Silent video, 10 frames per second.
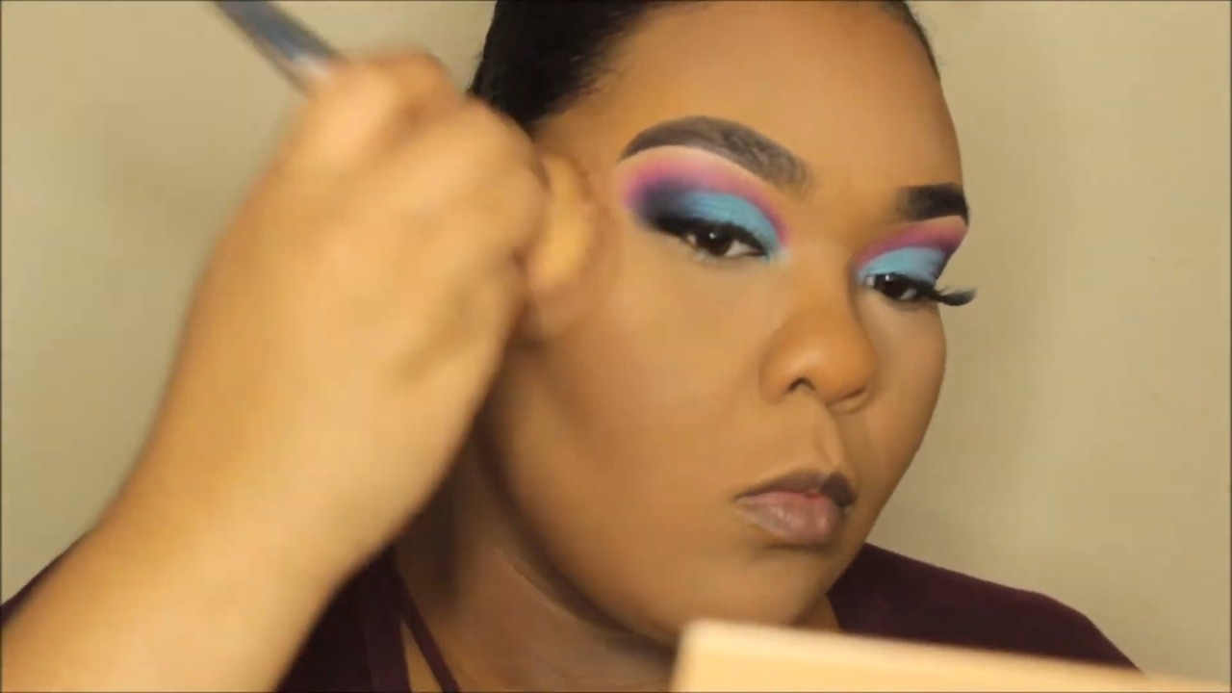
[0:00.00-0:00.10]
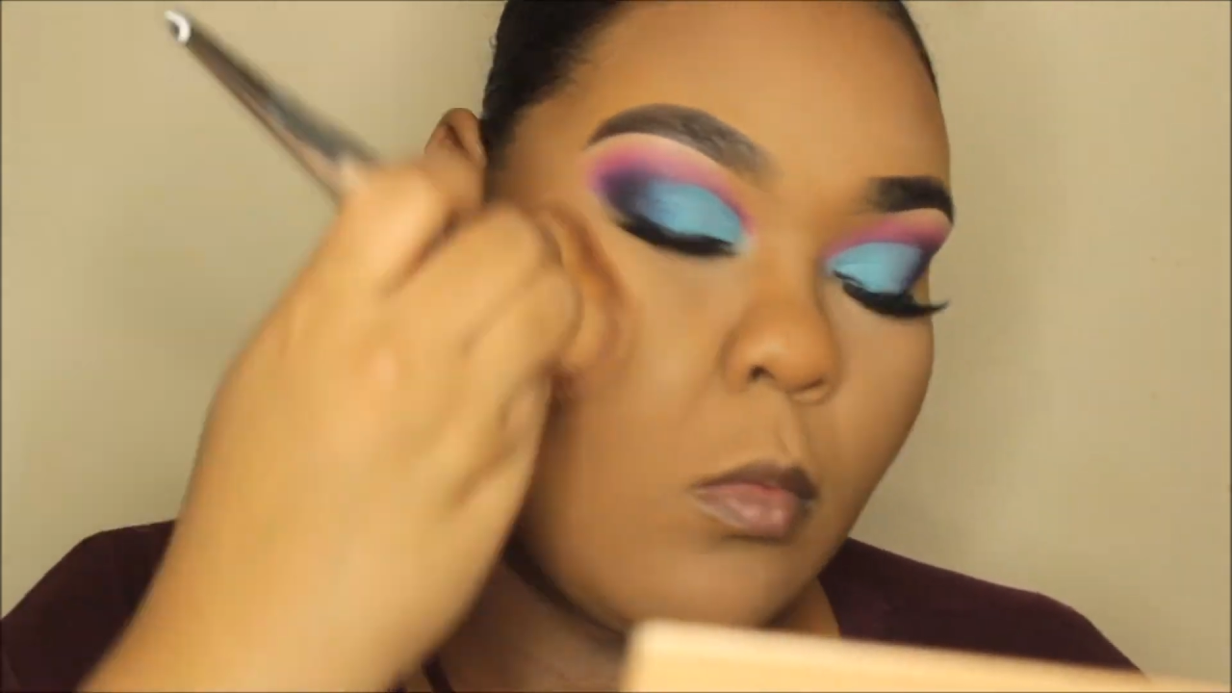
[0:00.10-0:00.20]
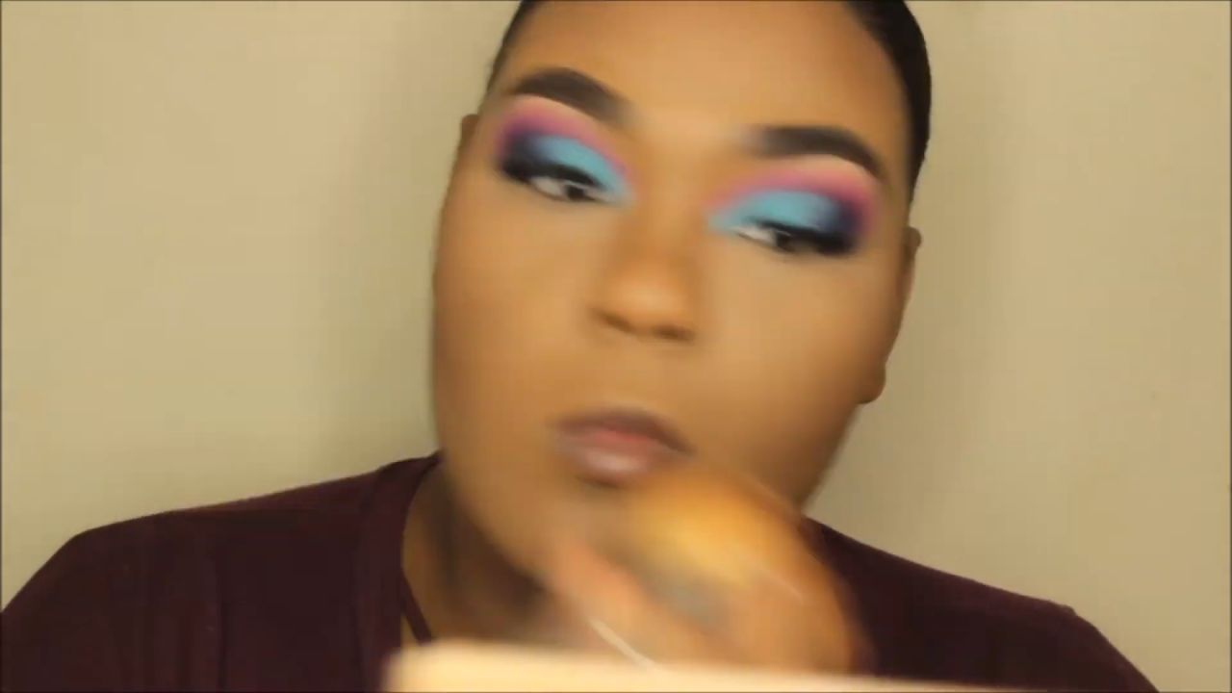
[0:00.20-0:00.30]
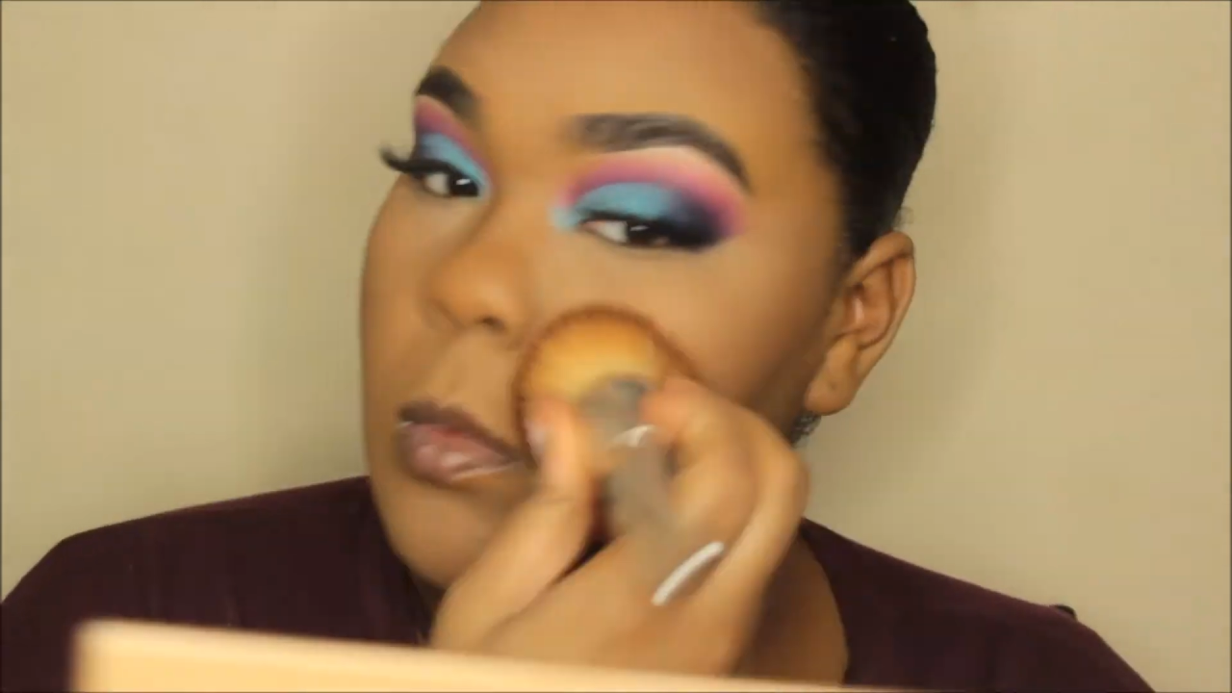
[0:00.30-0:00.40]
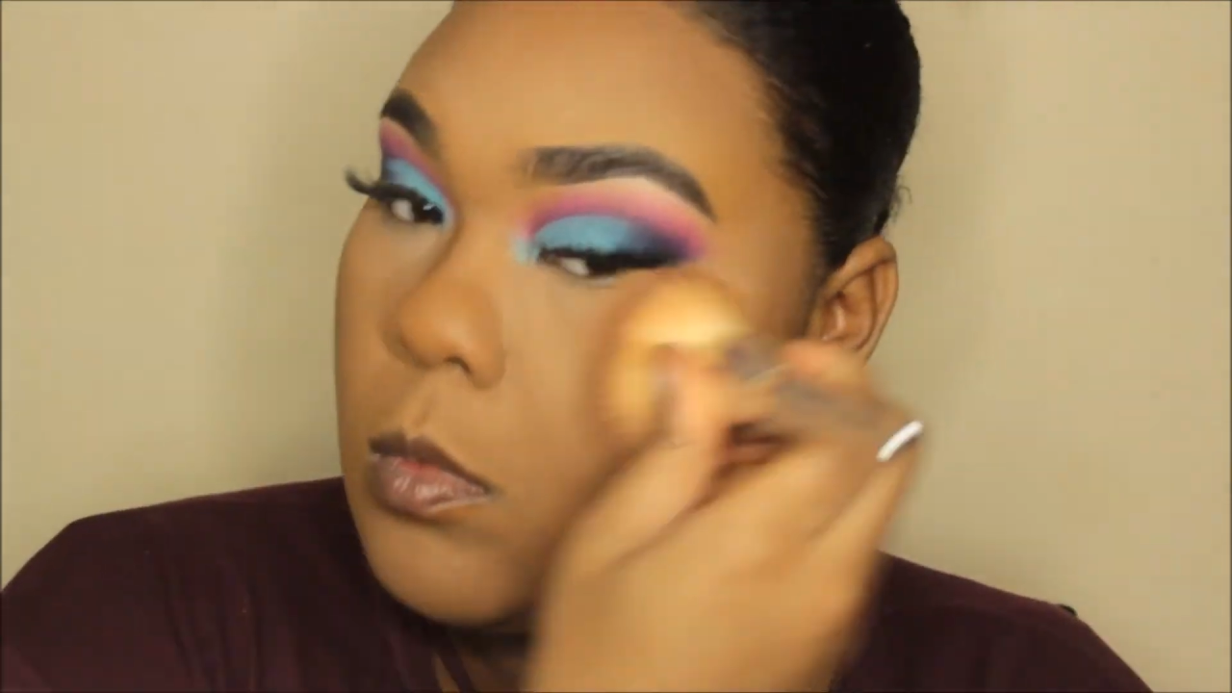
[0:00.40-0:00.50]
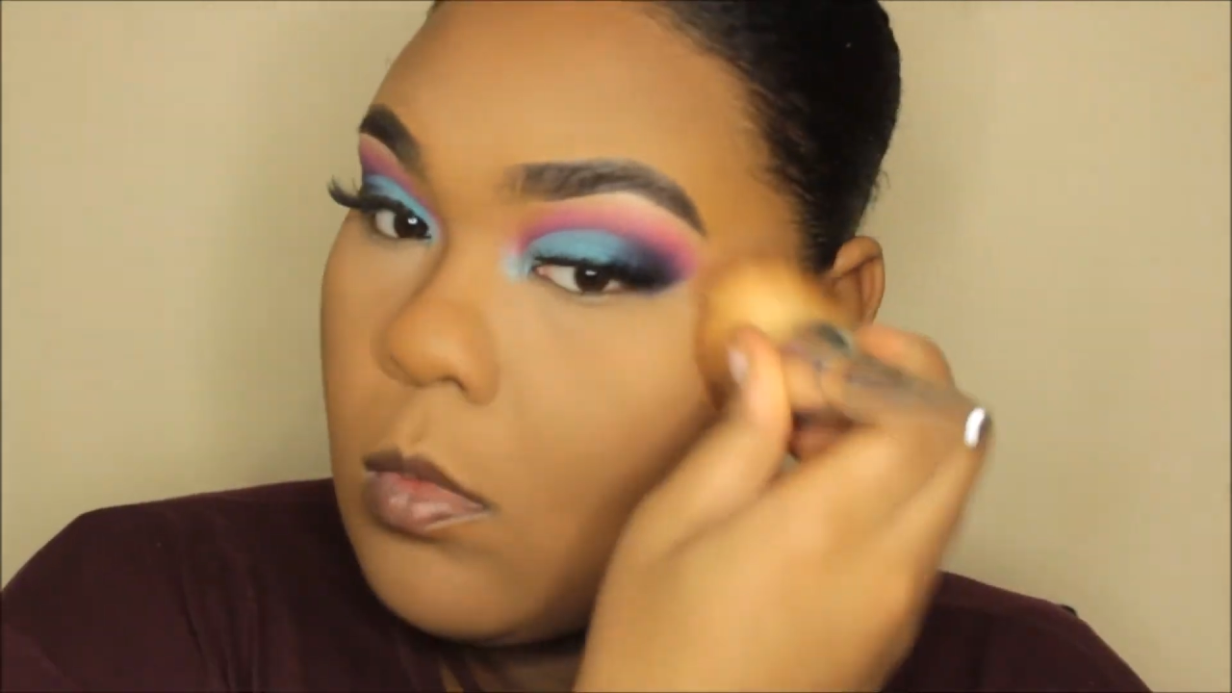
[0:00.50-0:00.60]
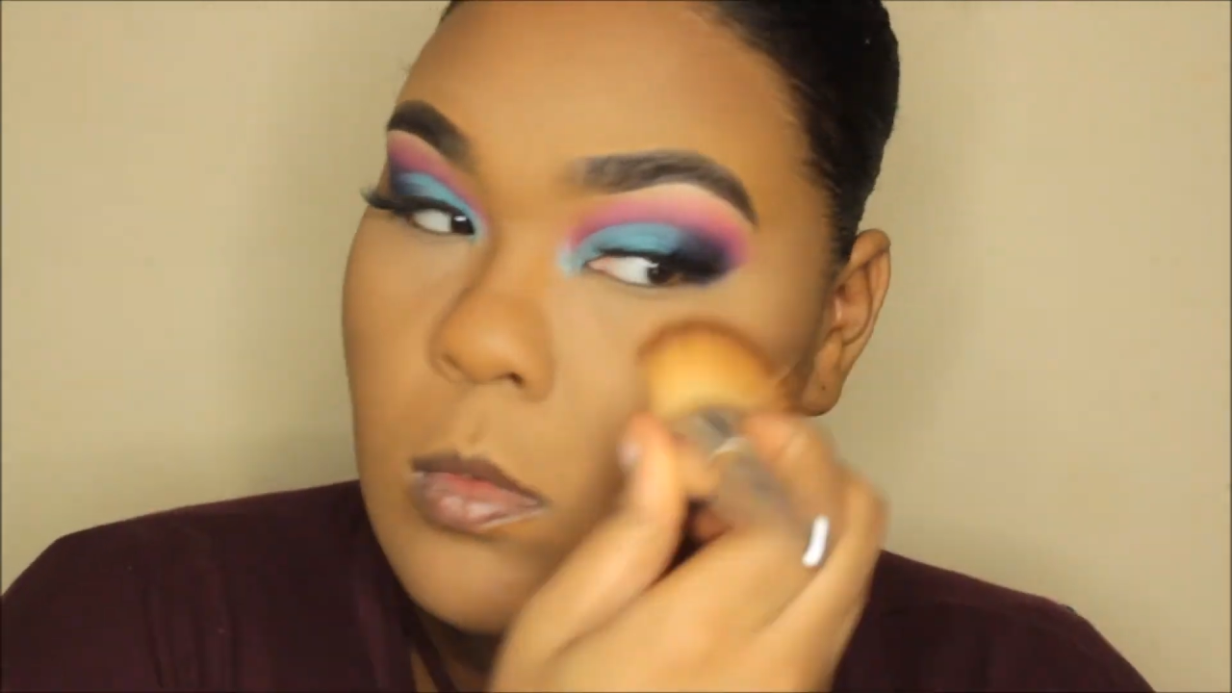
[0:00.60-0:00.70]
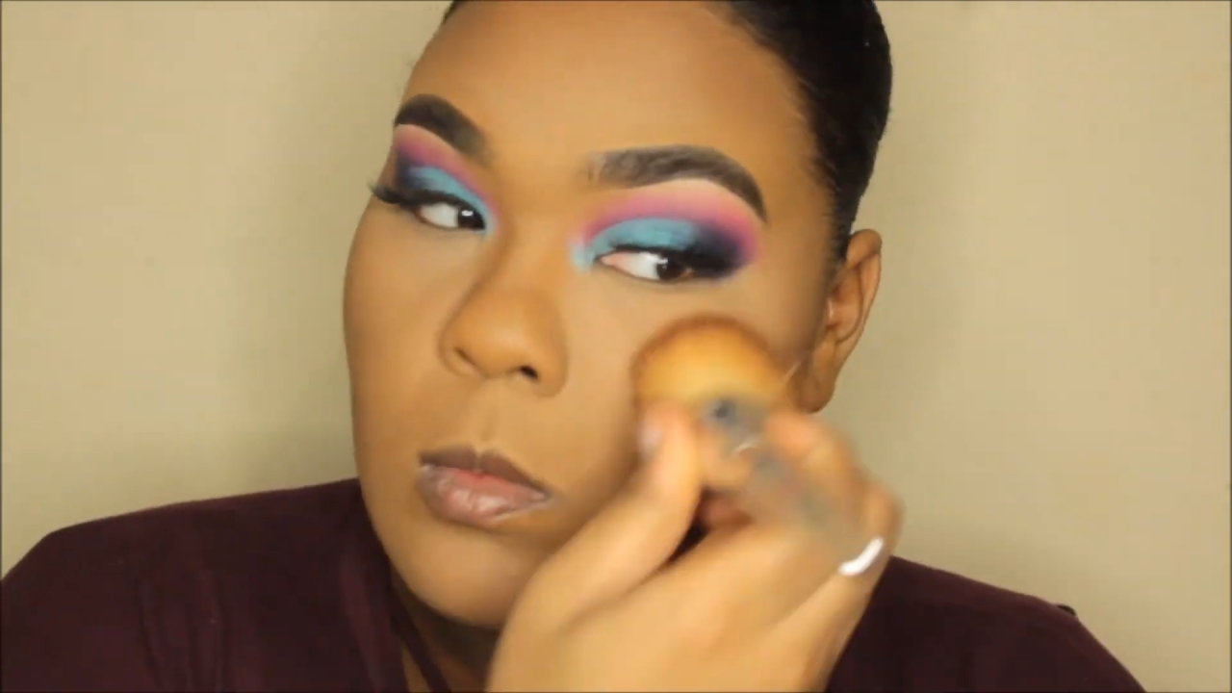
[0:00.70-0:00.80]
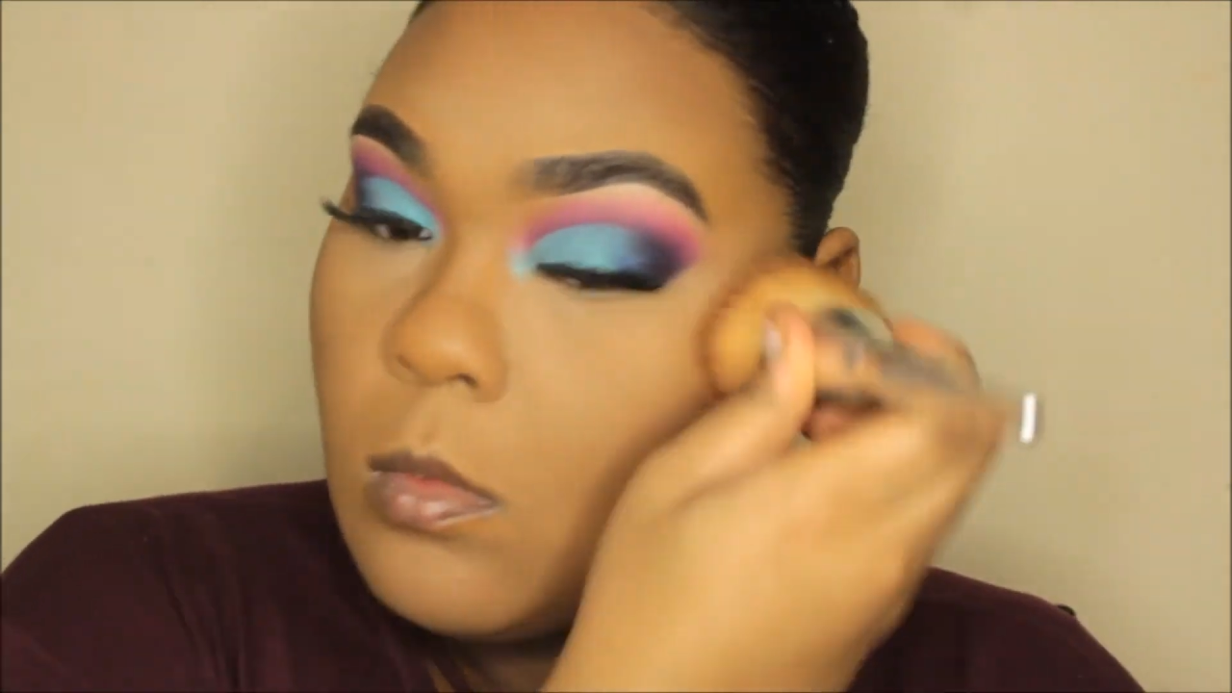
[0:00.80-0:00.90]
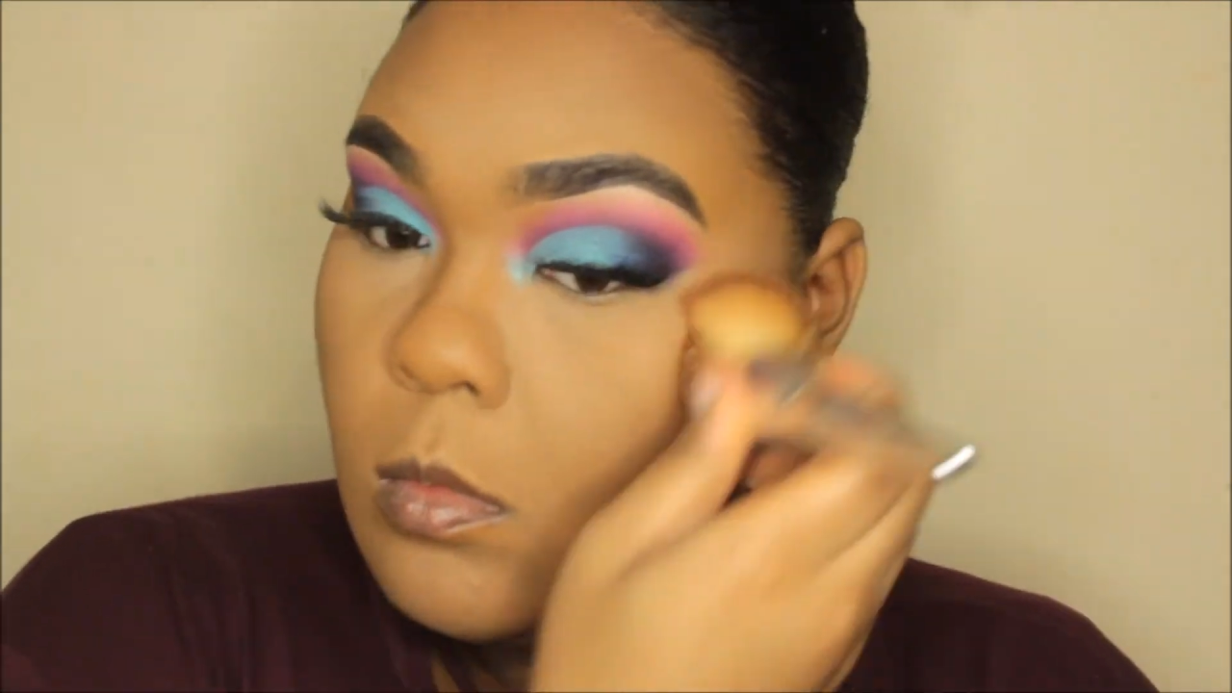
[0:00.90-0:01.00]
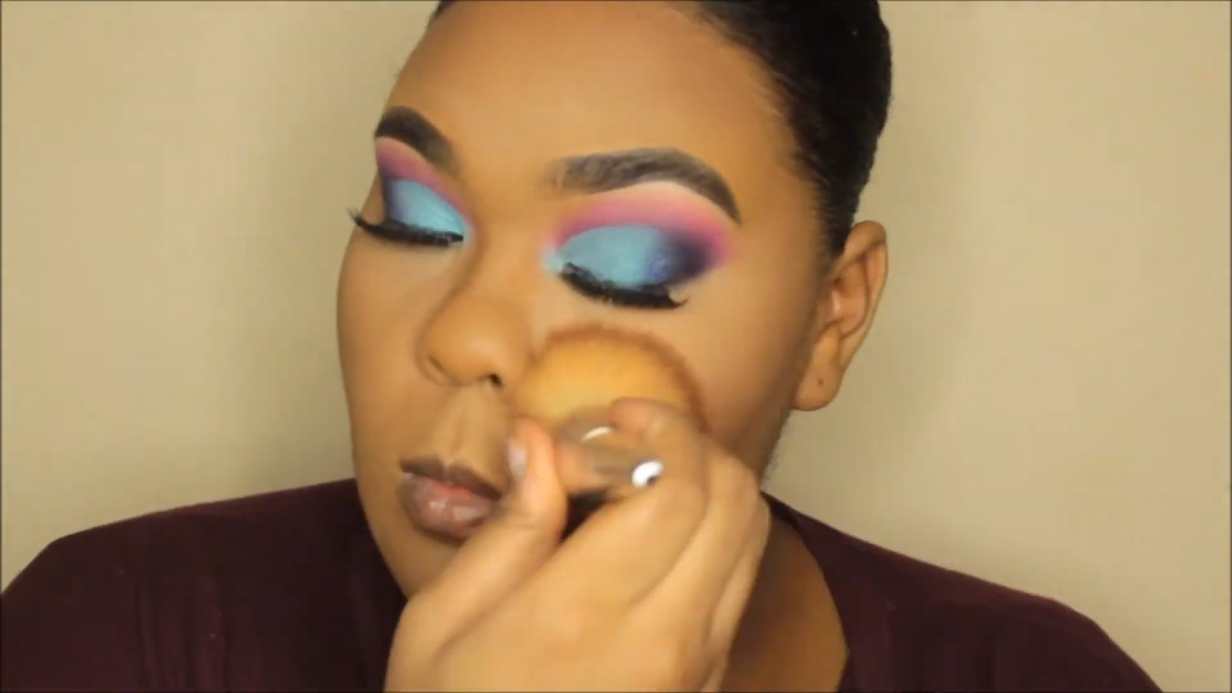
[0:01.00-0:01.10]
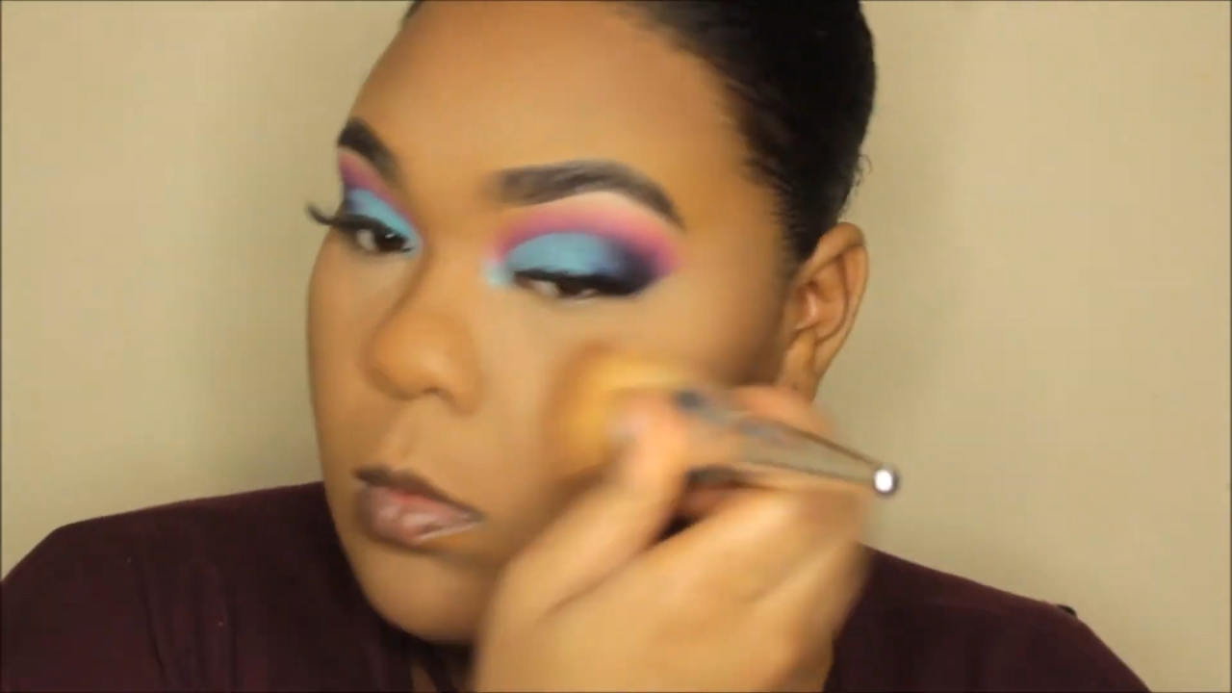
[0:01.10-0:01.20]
face.